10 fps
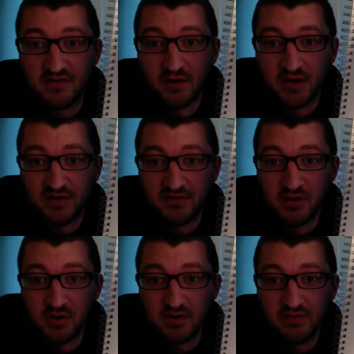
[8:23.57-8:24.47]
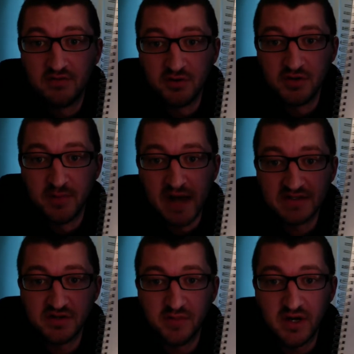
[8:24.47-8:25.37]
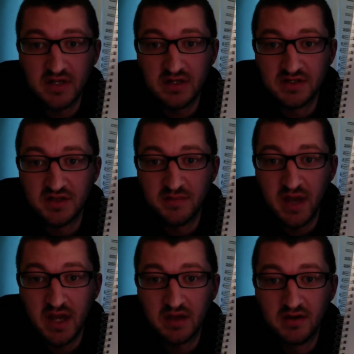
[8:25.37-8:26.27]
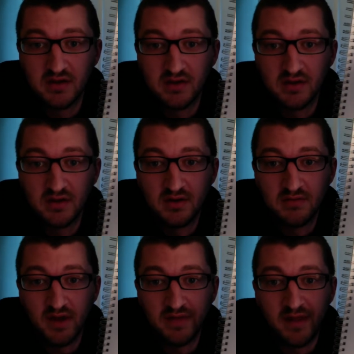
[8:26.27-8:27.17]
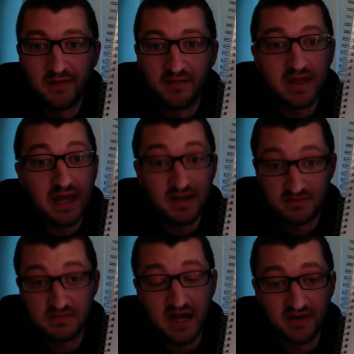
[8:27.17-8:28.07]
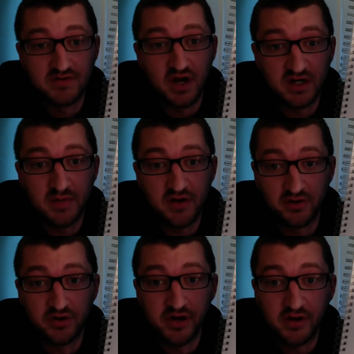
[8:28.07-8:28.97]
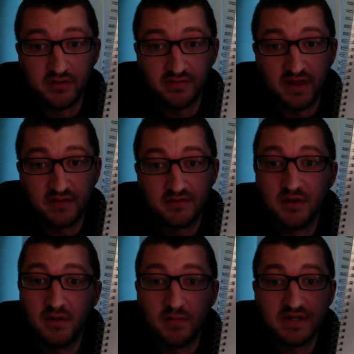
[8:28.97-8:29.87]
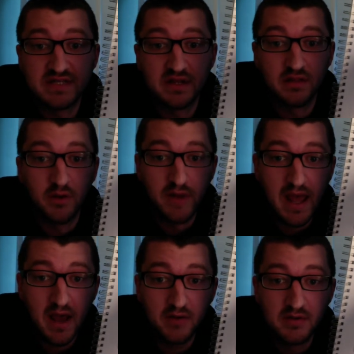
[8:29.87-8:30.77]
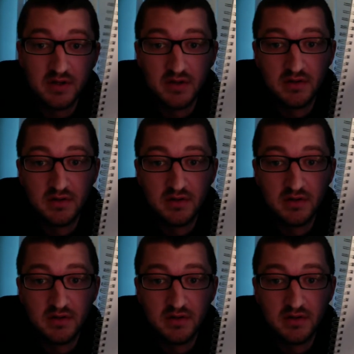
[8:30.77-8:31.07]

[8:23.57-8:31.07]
a consumer, you deposit your money into the bank, and then, like I kind of talked about earlier, that money's getting loaned out,